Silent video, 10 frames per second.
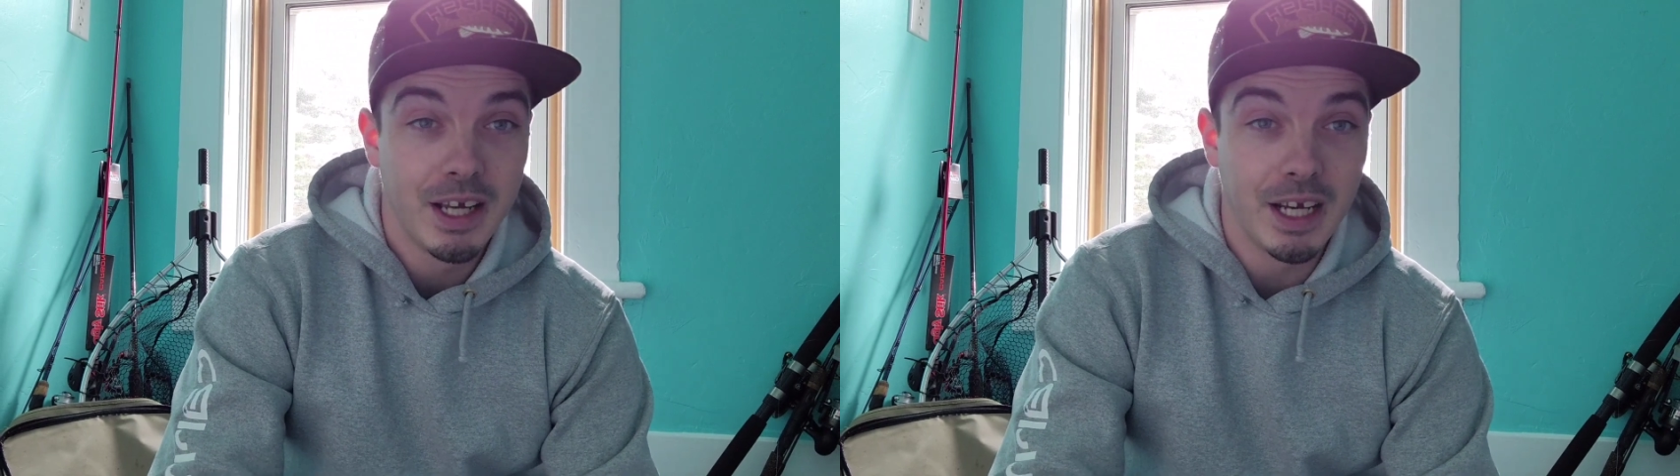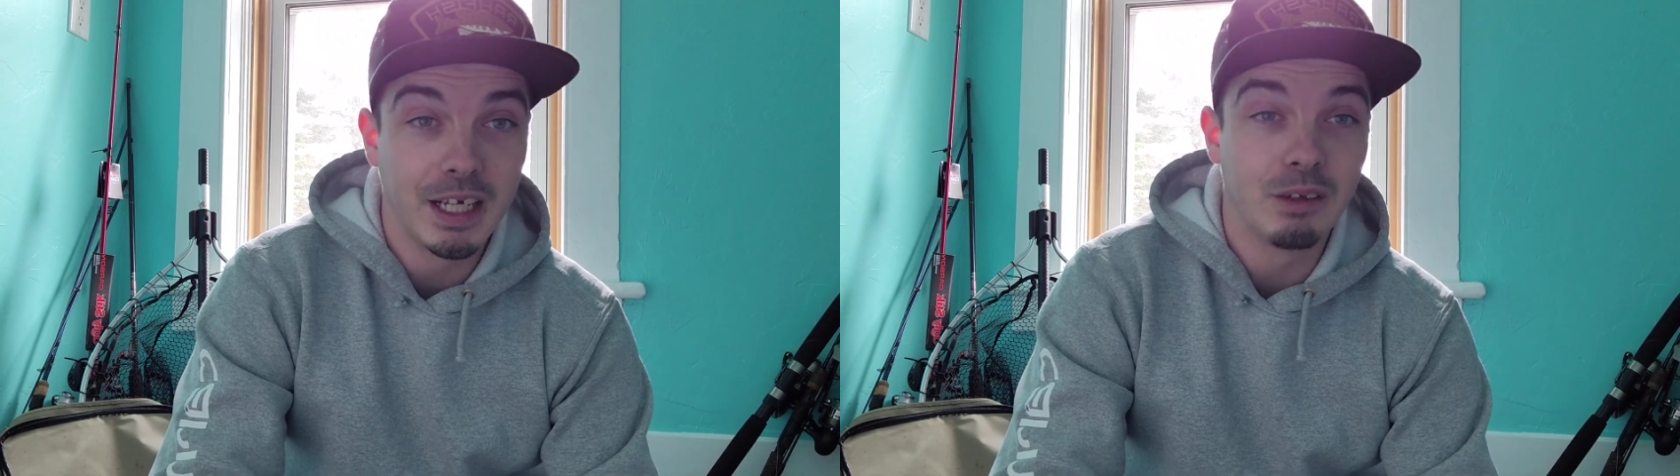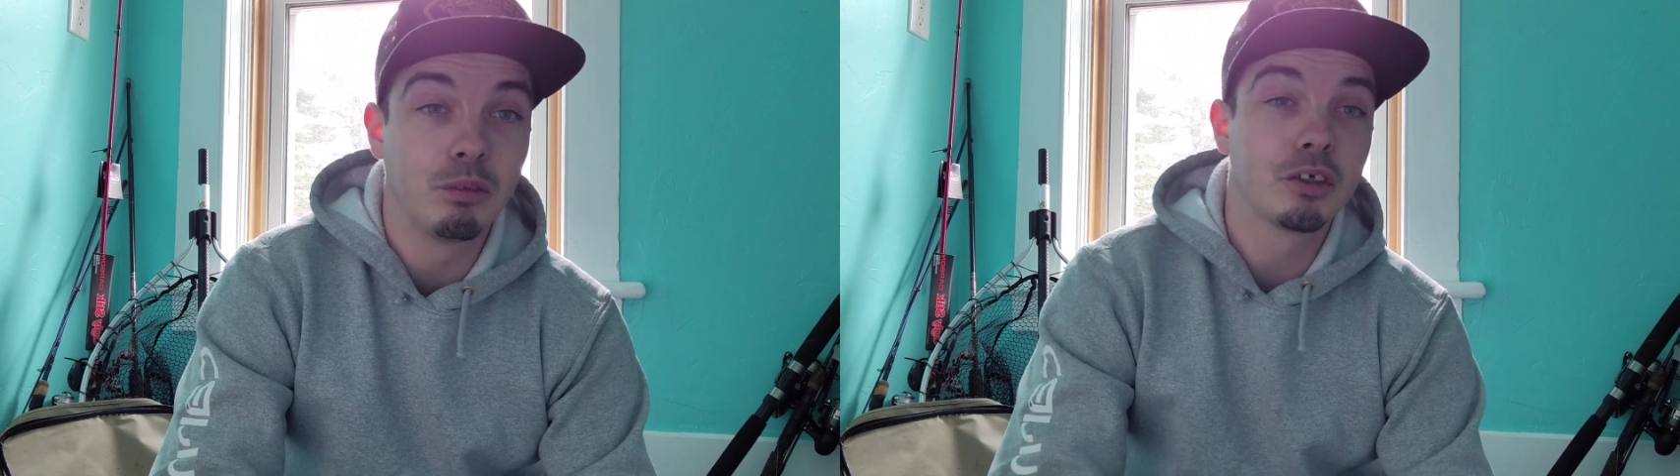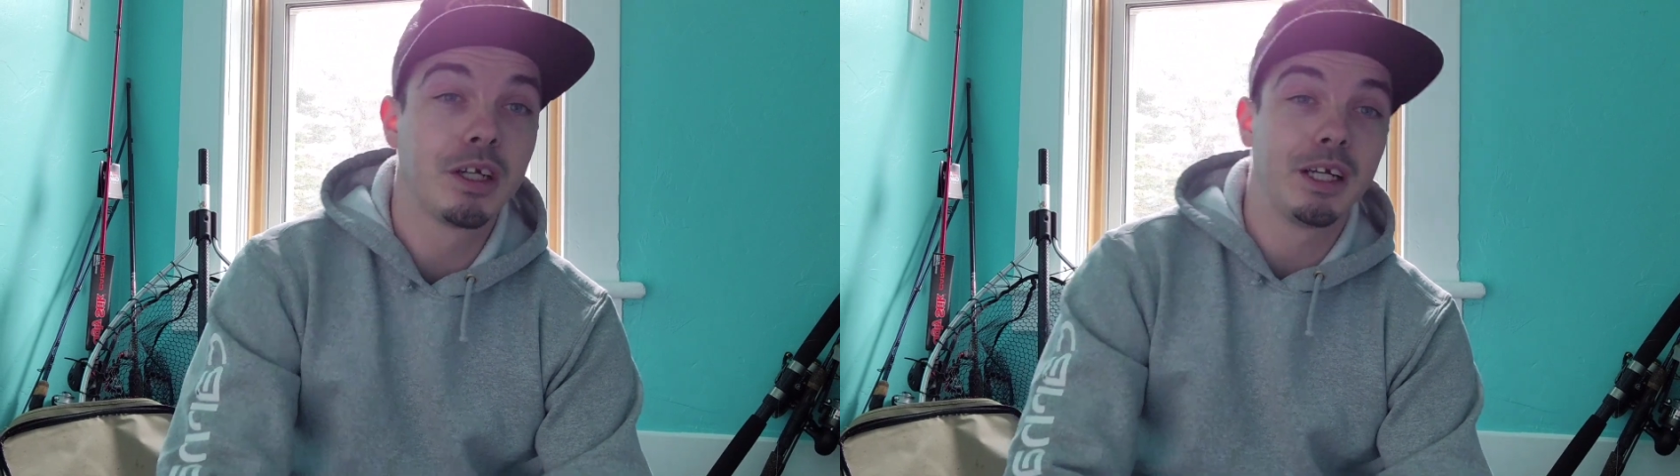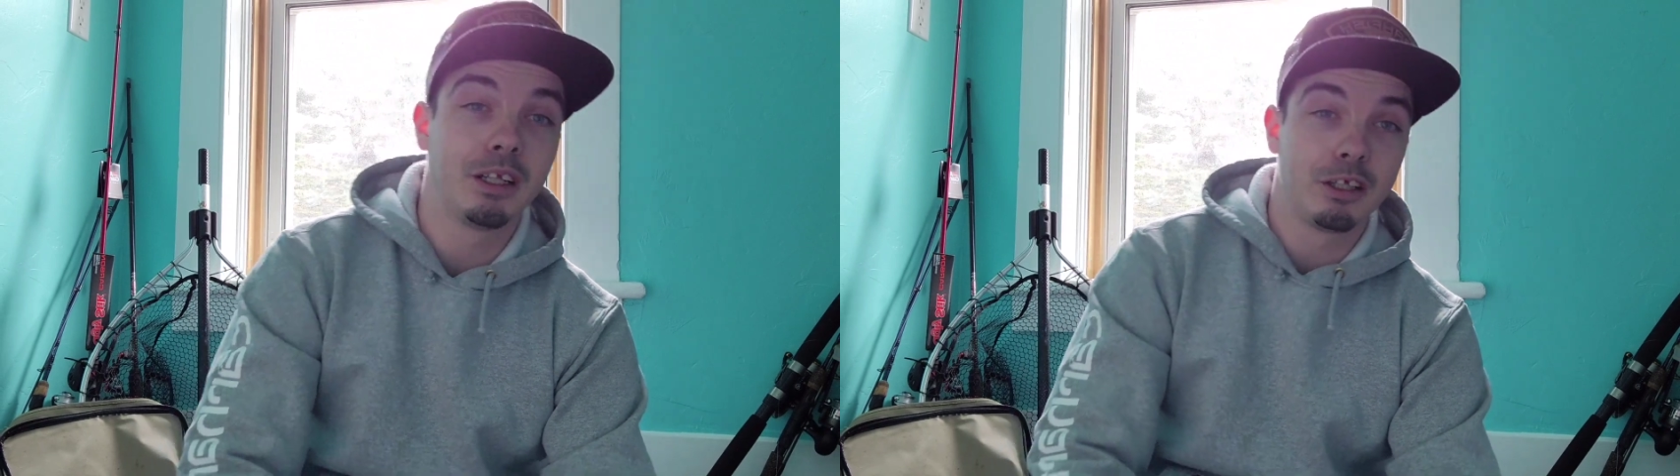And when you're
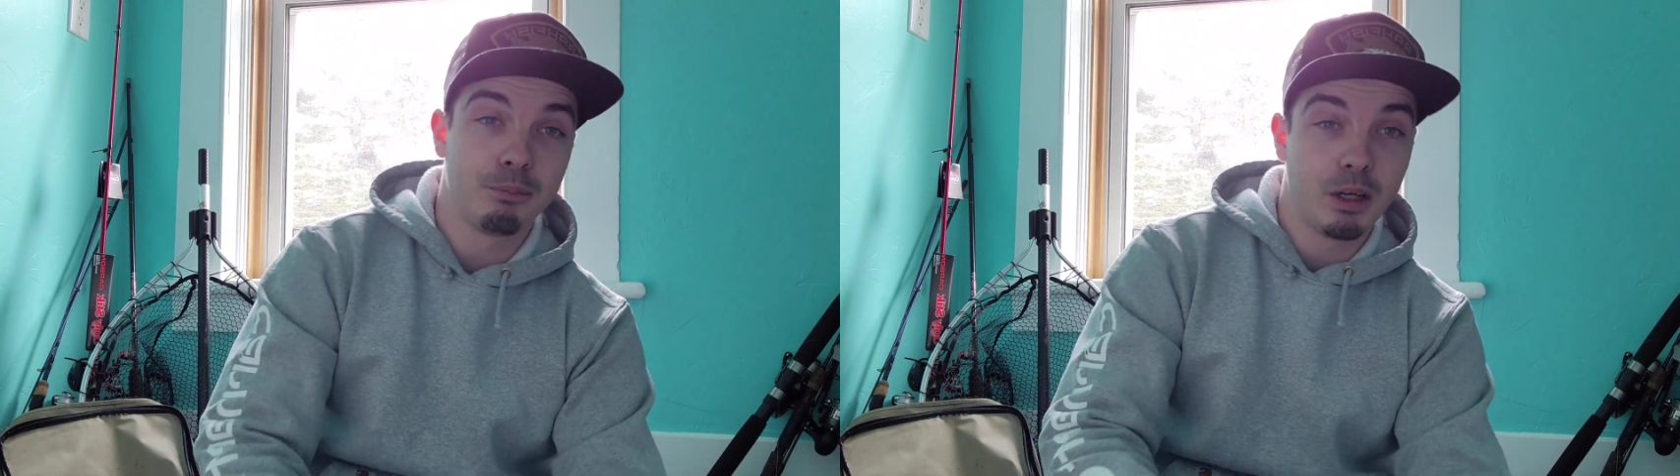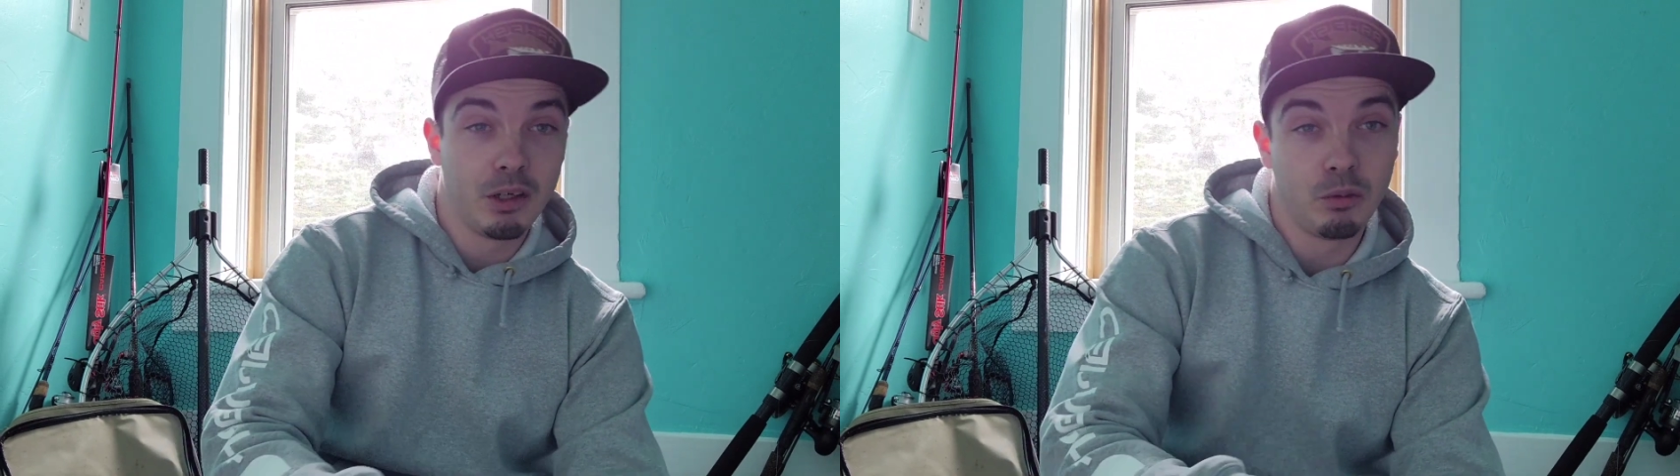handling pike,